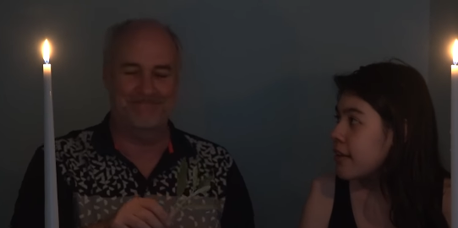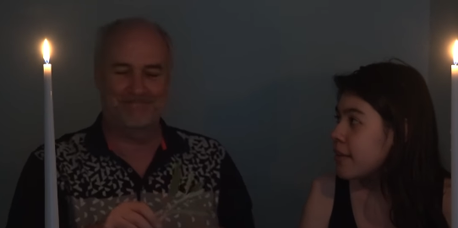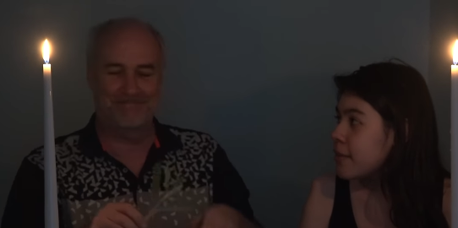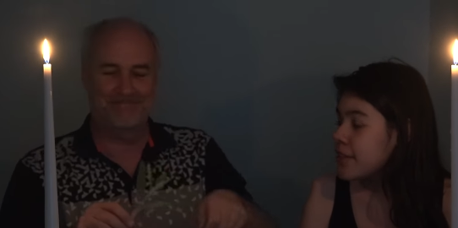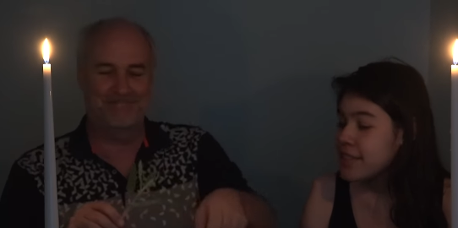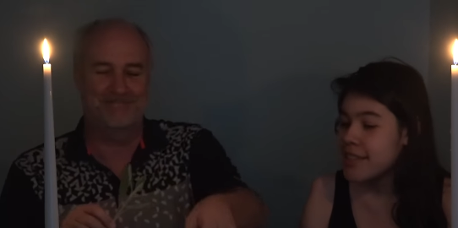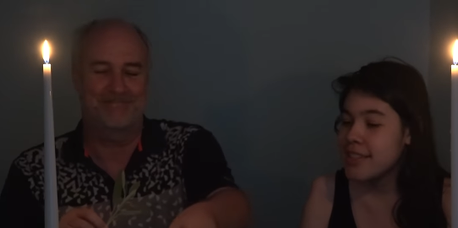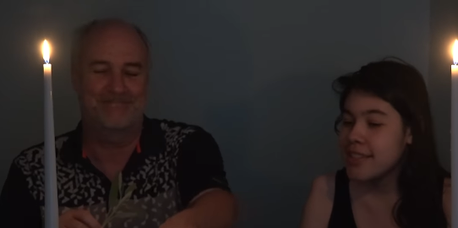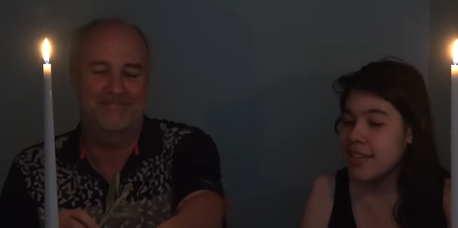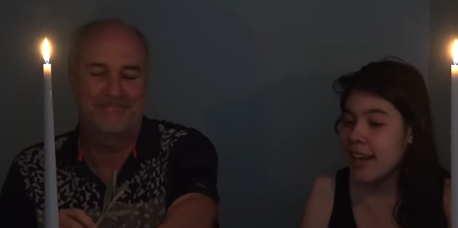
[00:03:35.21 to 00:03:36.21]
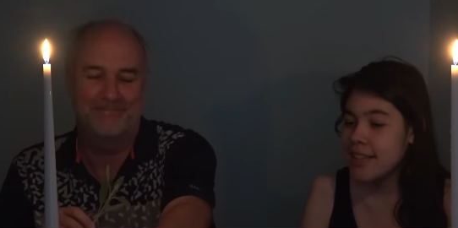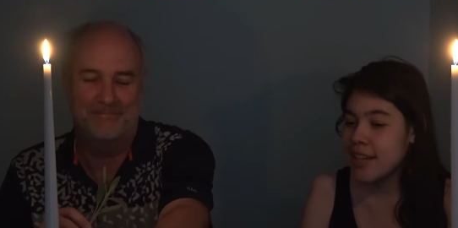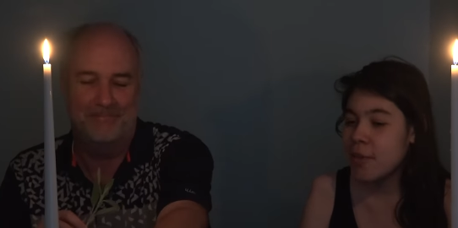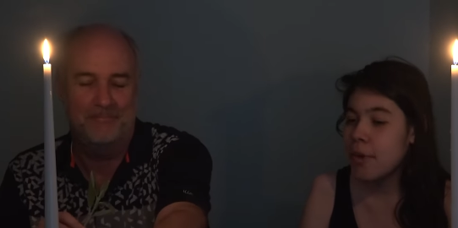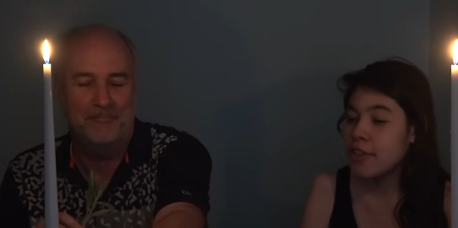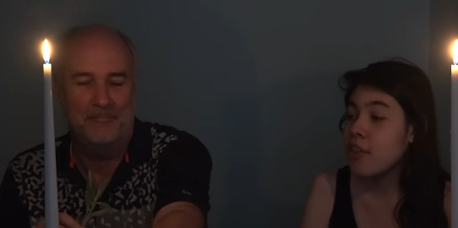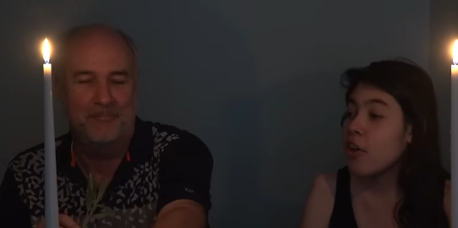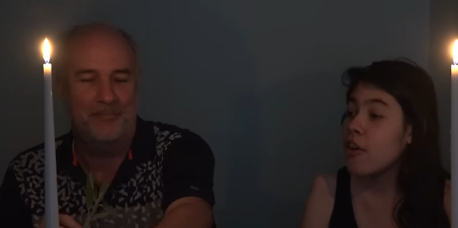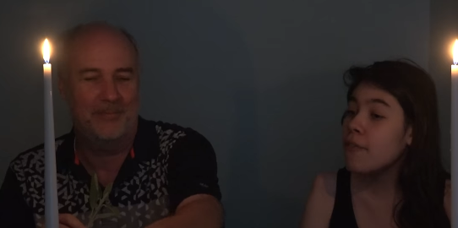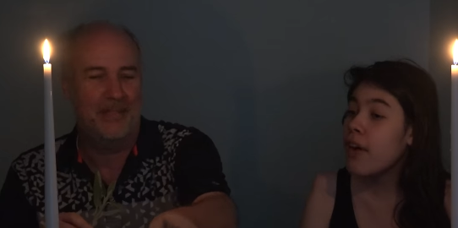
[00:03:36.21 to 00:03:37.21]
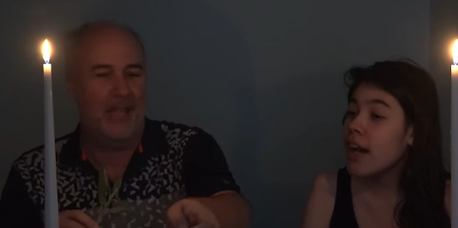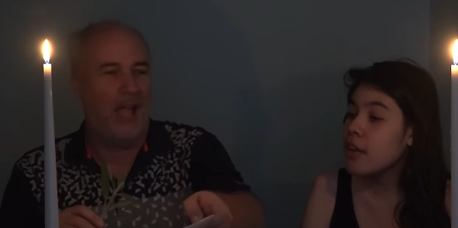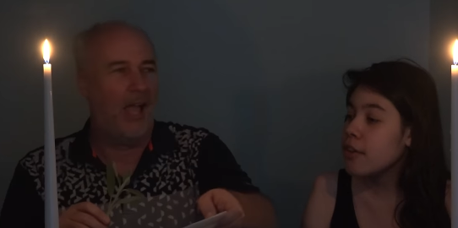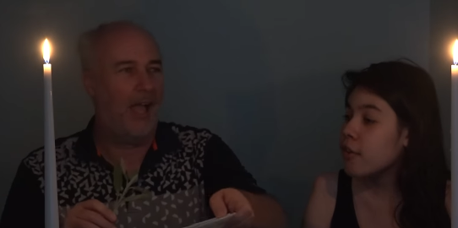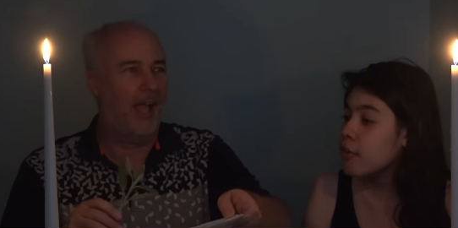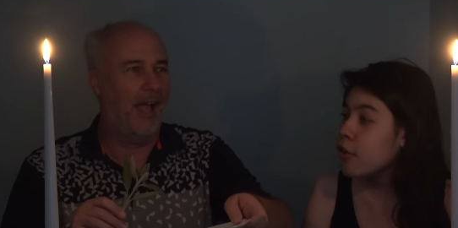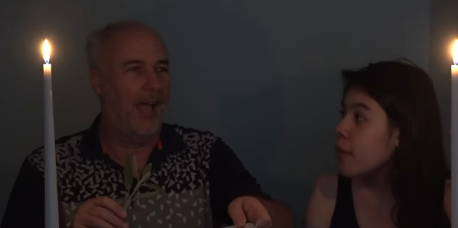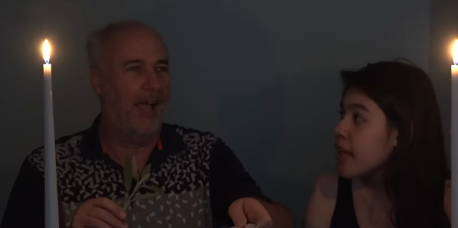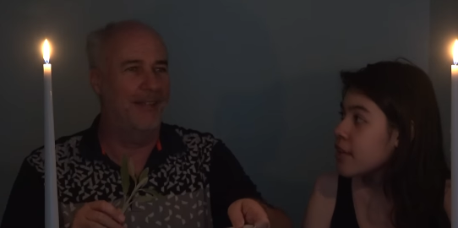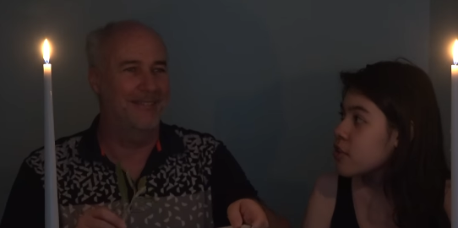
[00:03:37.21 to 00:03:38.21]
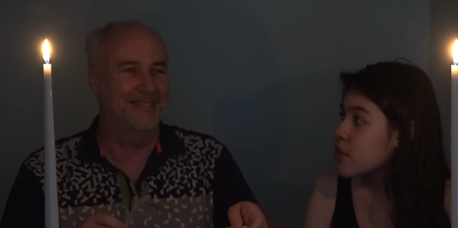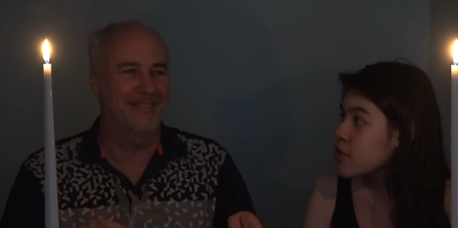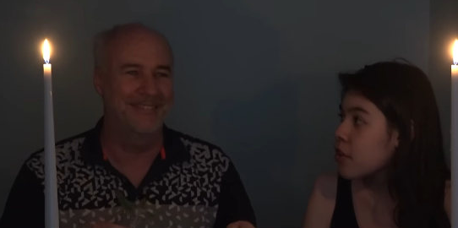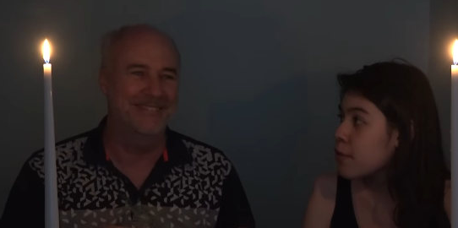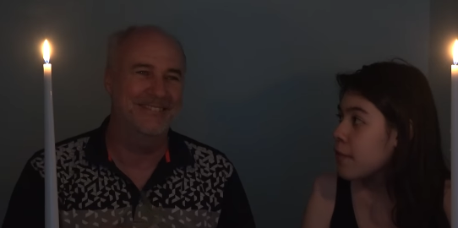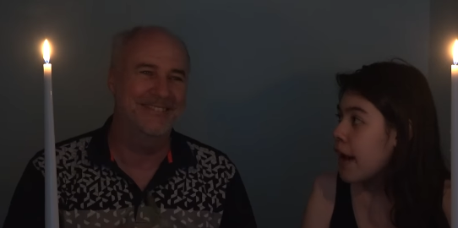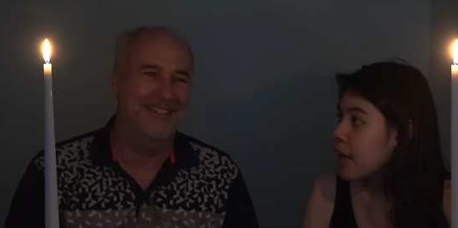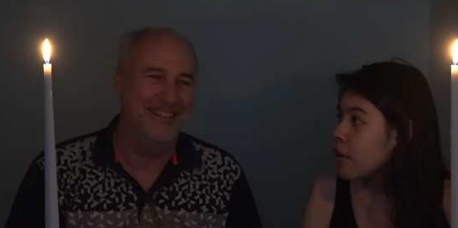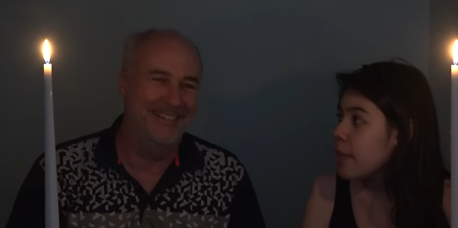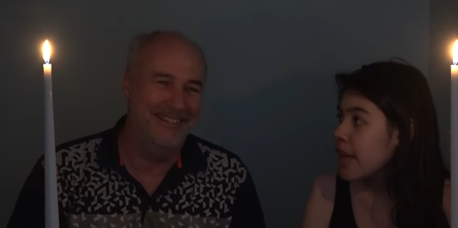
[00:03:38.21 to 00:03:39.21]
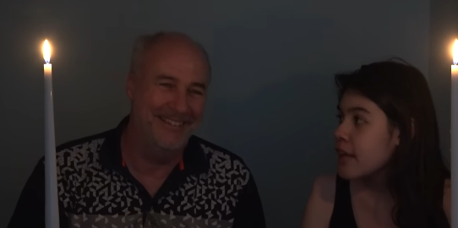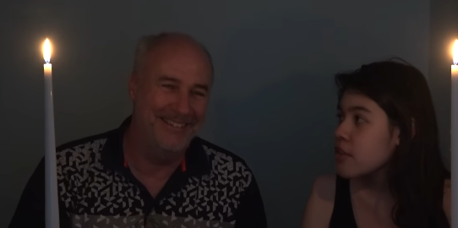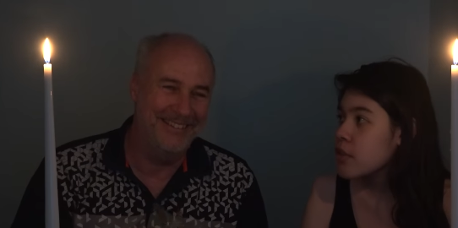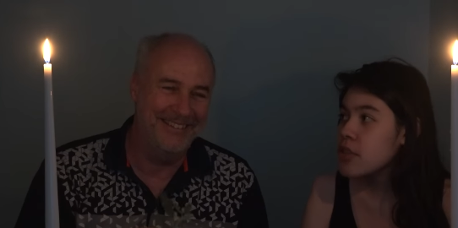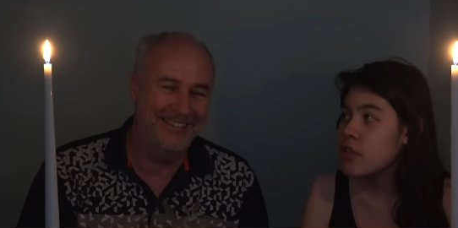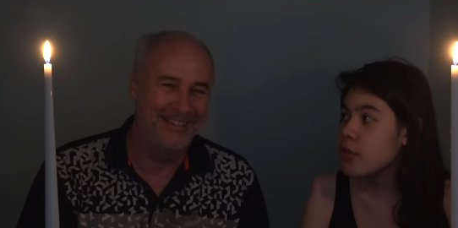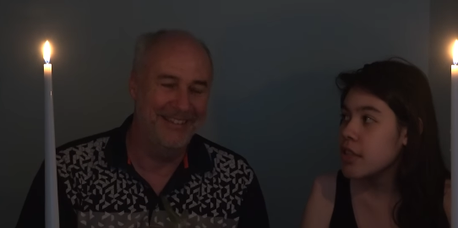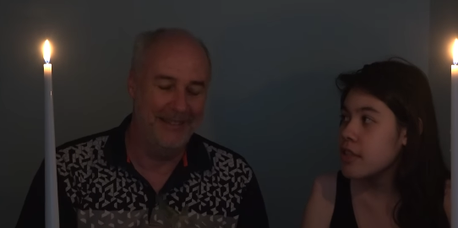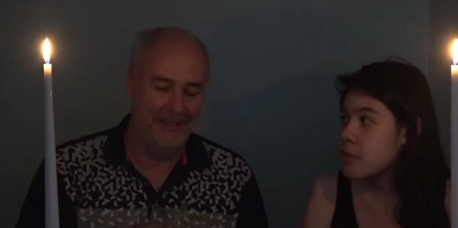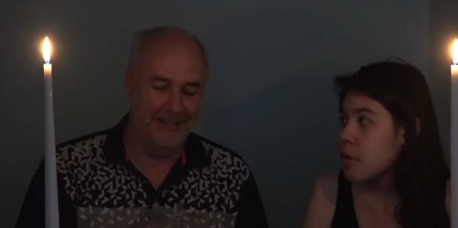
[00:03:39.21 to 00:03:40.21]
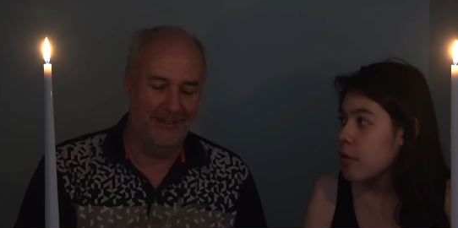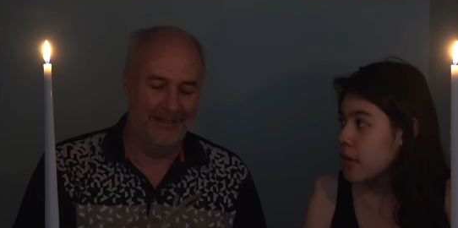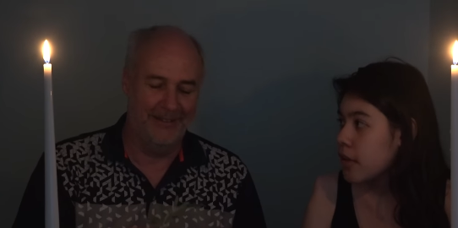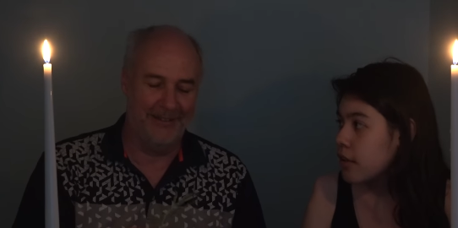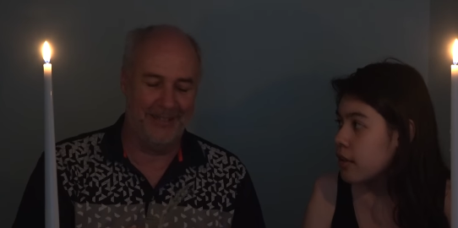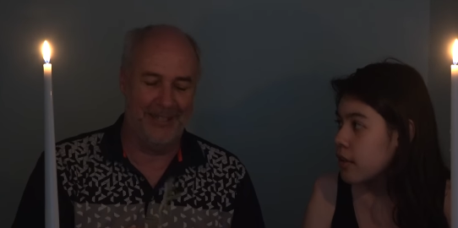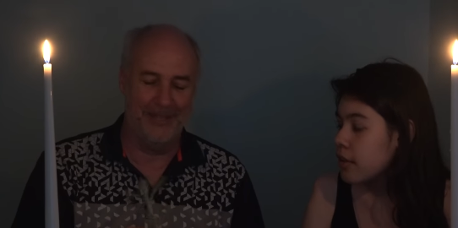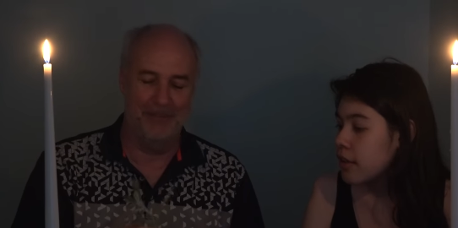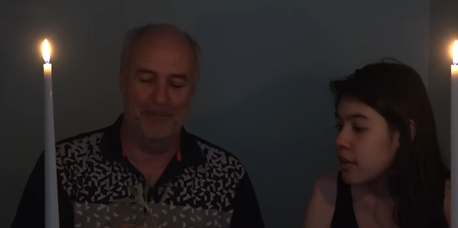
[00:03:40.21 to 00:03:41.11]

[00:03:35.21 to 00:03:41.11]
Speaker 1: Which is kind of scary part. Not on fire though. Don't make it so it's on fire. Make it so it's only smoking. Okay.